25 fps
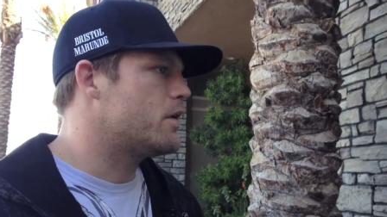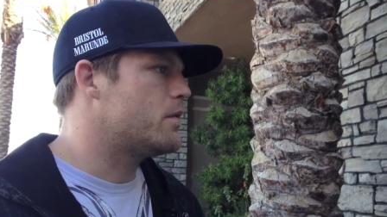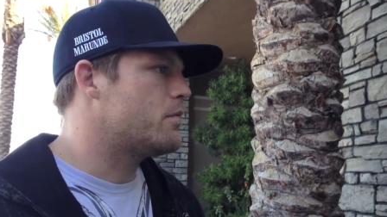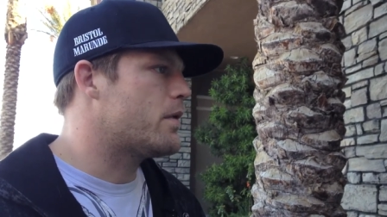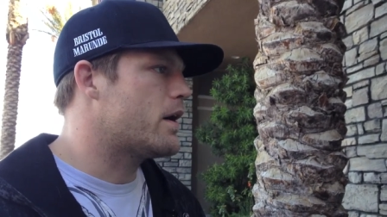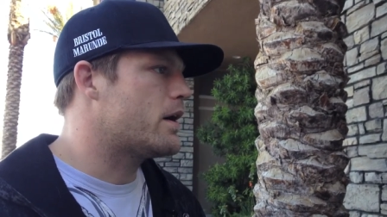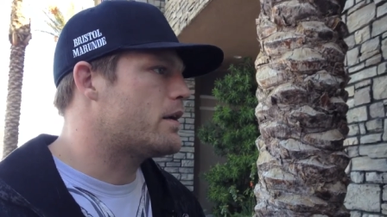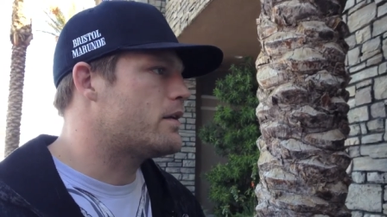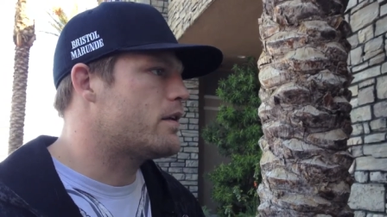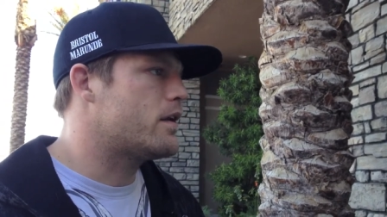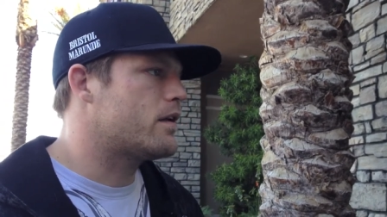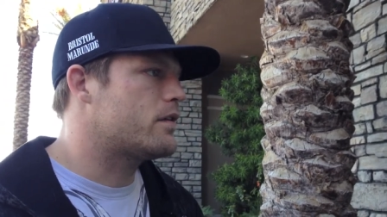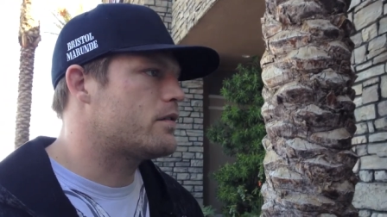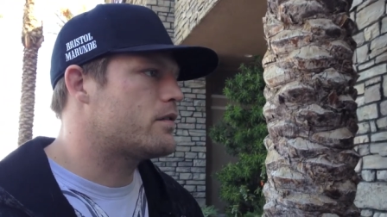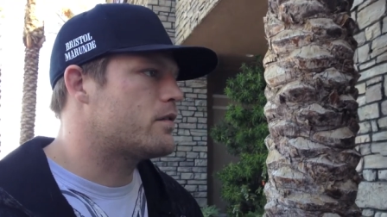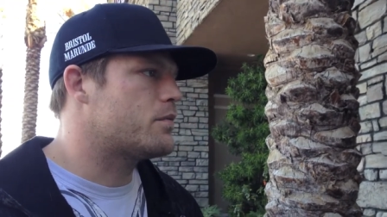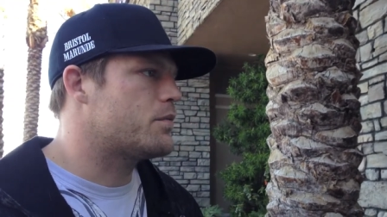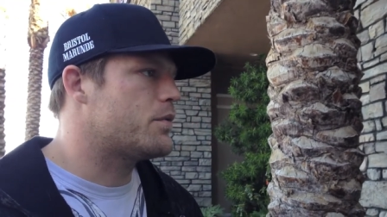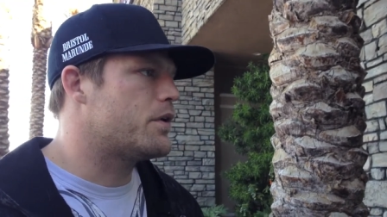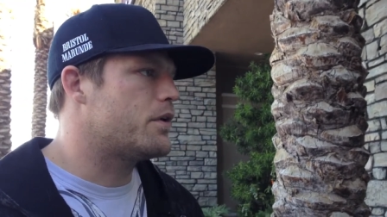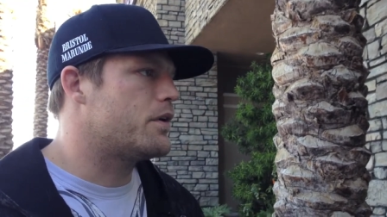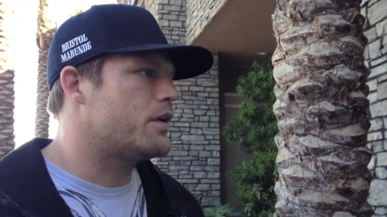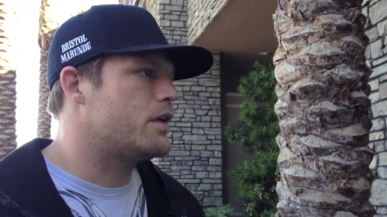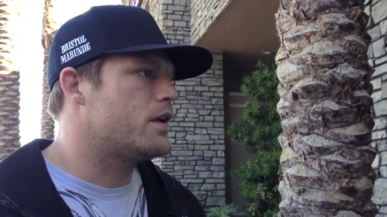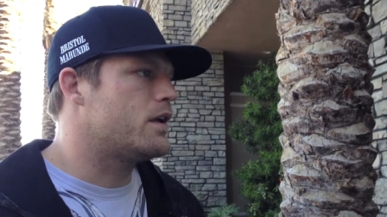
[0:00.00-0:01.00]
my
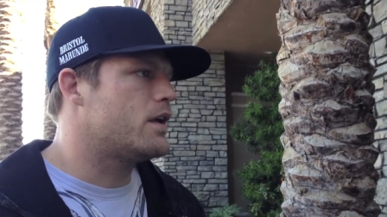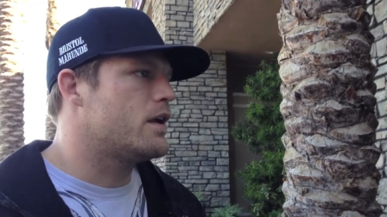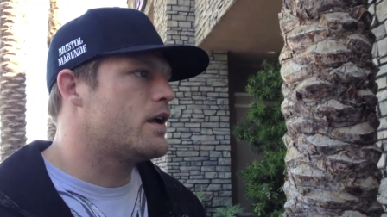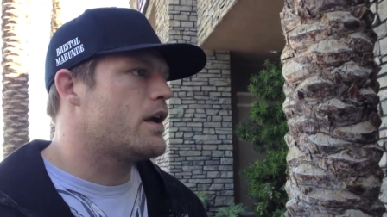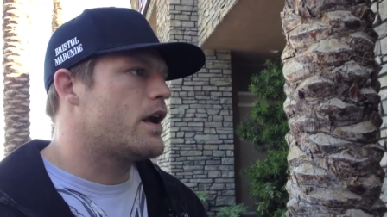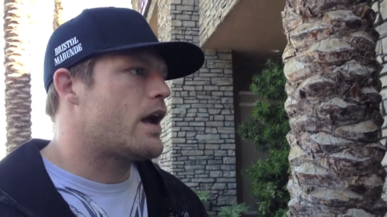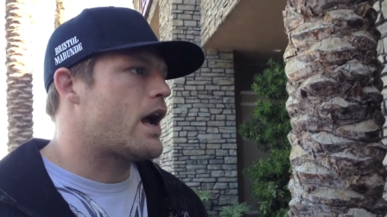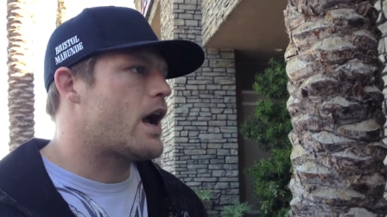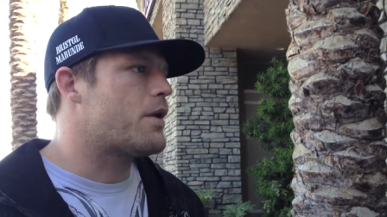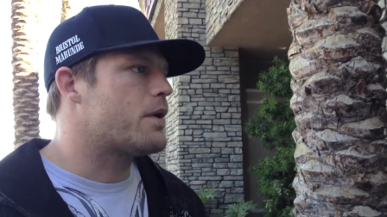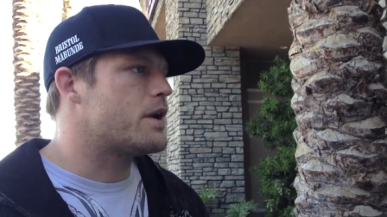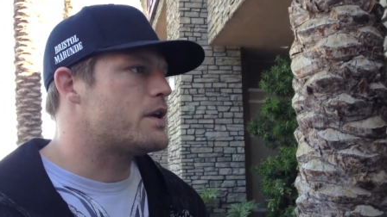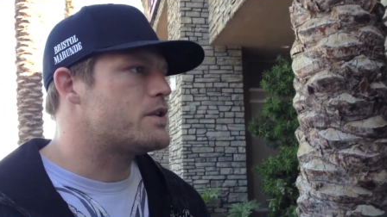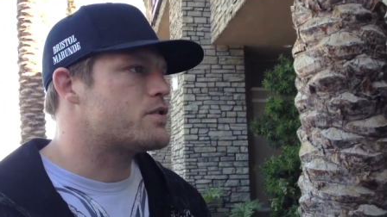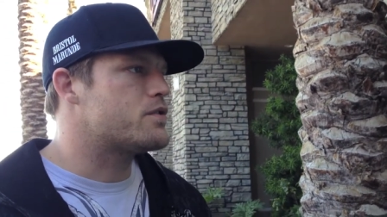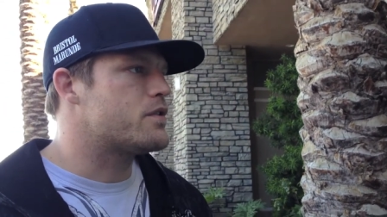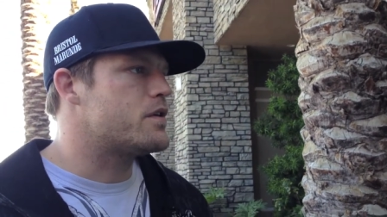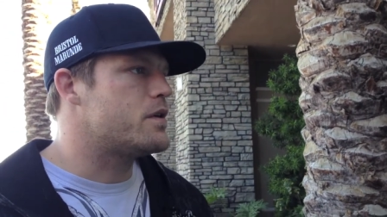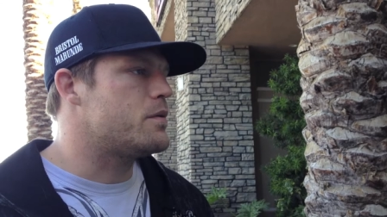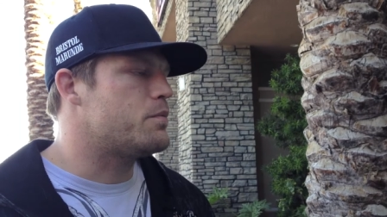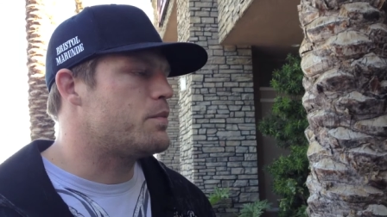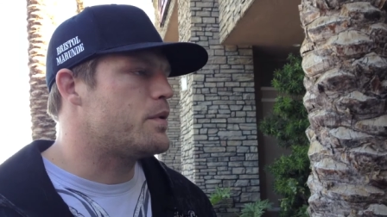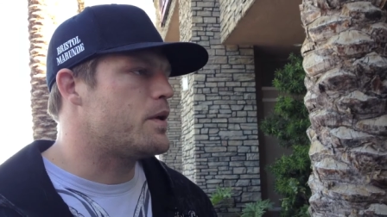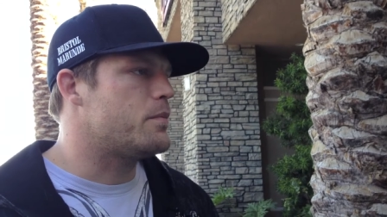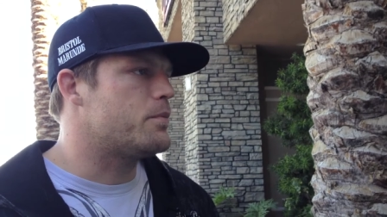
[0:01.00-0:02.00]
testimony, how I
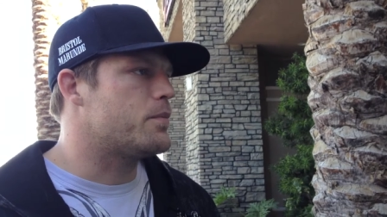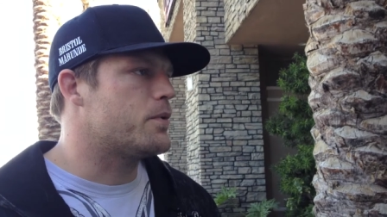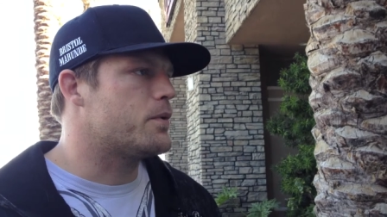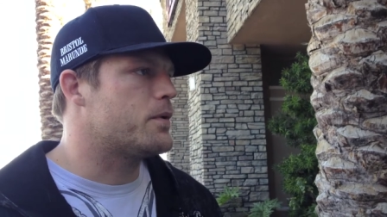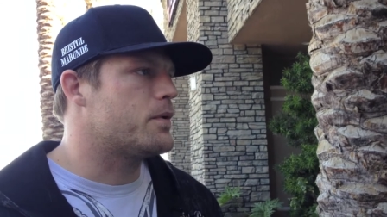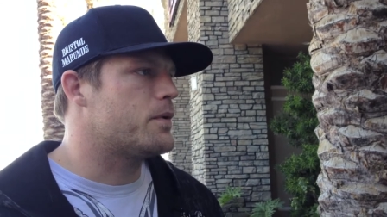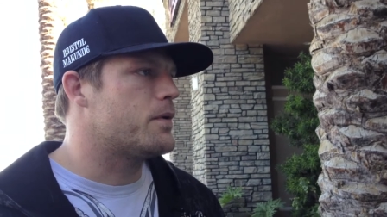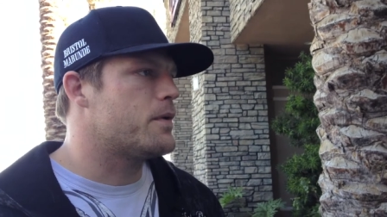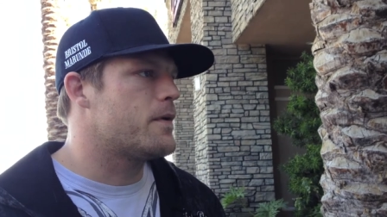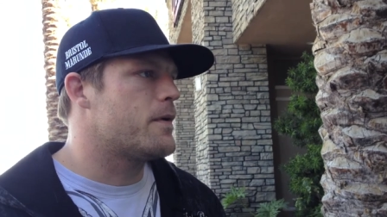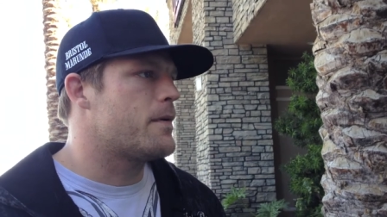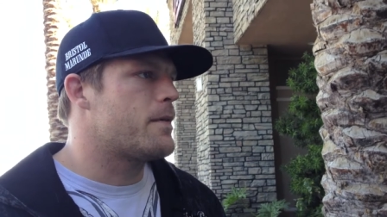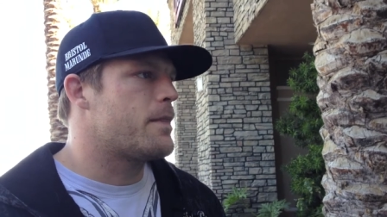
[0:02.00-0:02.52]
treat people.